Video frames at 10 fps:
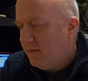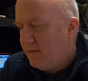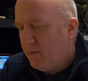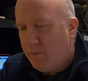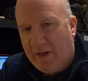
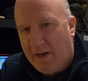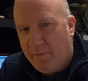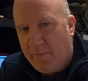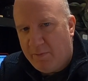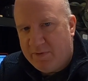then when
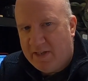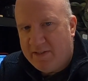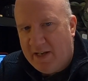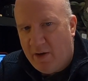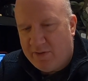I'm
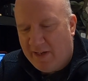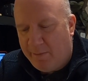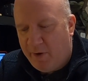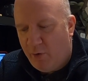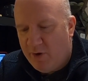sending out
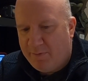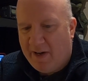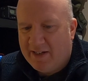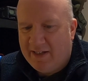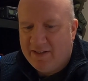APRS
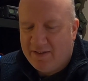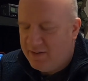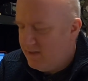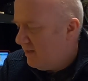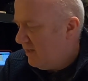packets,